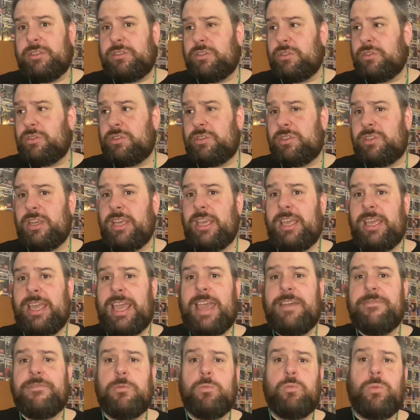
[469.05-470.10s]
just see
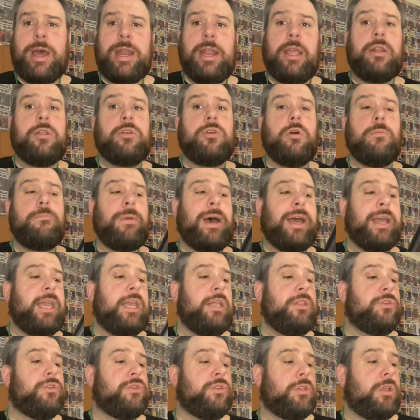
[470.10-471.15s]
if and when it'd come back
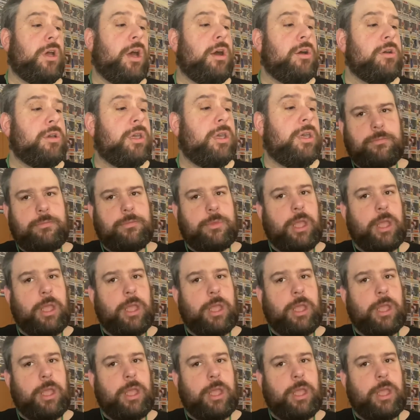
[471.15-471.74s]
in stock.